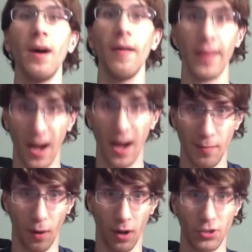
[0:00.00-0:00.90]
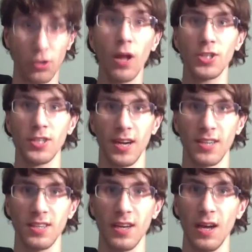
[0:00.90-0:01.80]
The guy bought 2 Legend
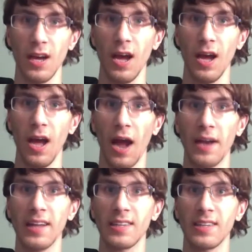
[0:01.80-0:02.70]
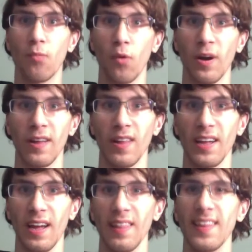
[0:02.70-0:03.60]
decks, and he ended up winning
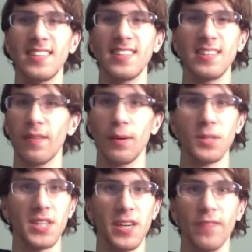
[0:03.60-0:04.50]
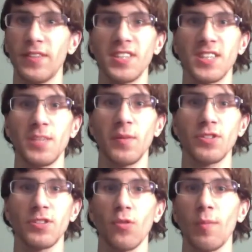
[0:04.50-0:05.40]
like at least I think it was like a 50-60
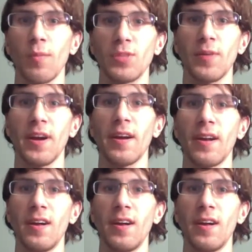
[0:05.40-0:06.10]
person tournament in Japan.